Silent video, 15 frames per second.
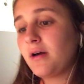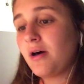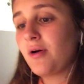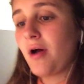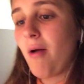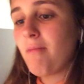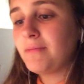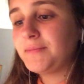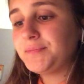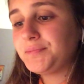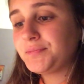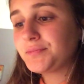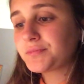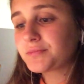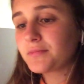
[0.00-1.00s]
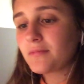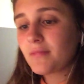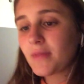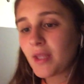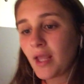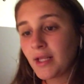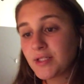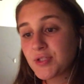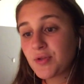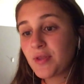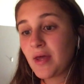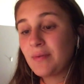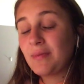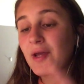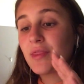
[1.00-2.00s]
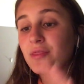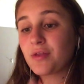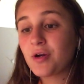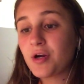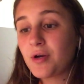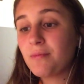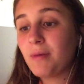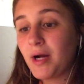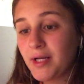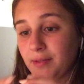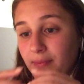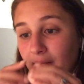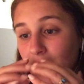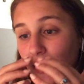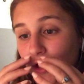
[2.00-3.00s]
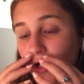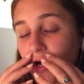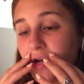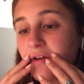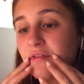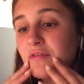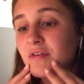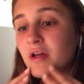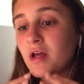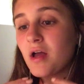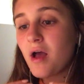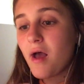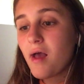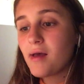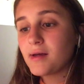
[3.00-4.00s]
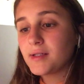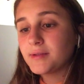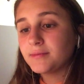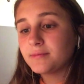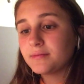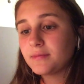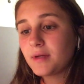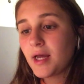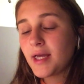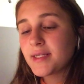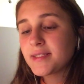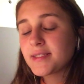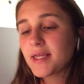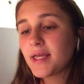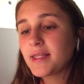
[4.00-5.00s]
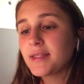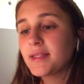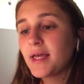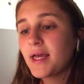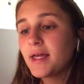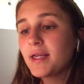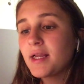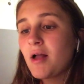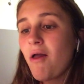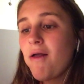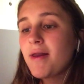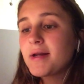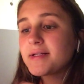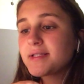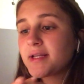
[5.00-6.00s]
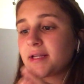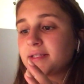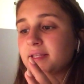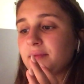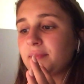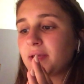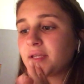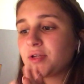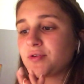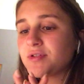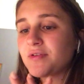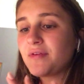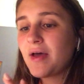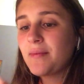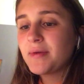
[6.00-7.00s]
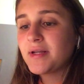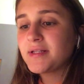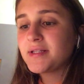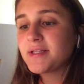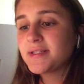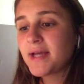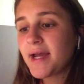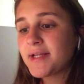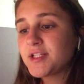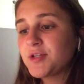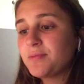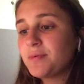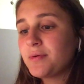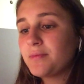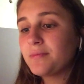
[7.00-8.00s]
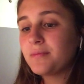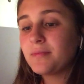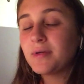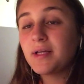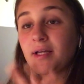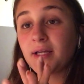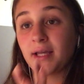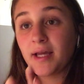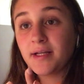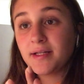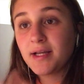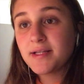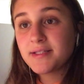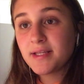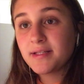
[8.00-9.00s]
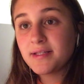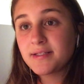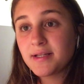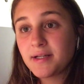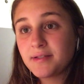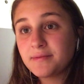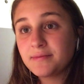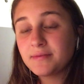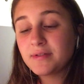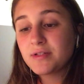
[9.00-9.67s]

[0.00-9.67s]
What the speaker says: Okay. And so then my third body paragraph, I said that cities that make use of eminent design again, I said design.